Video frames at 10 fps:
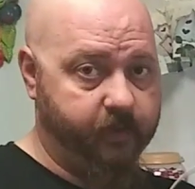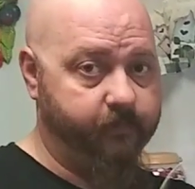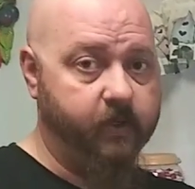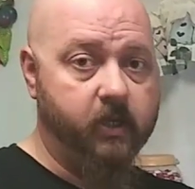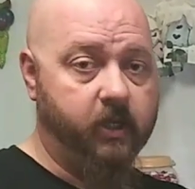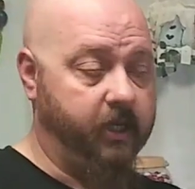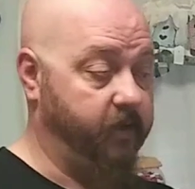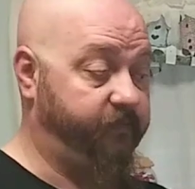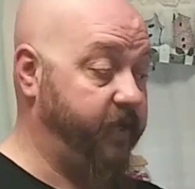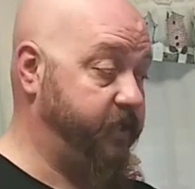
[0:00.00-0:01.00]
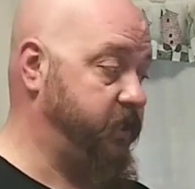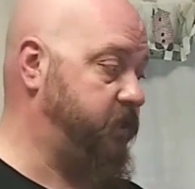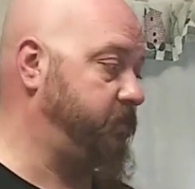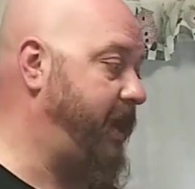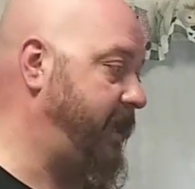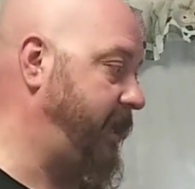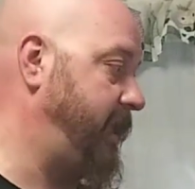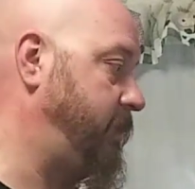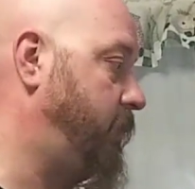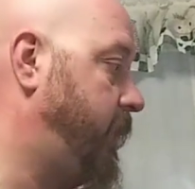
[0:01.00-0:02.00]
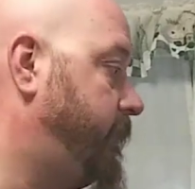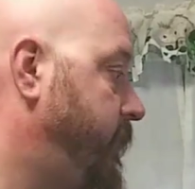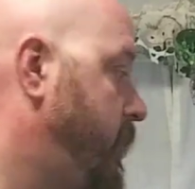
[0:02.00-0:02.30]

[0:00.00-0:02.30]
and it'll fit just about anywhere.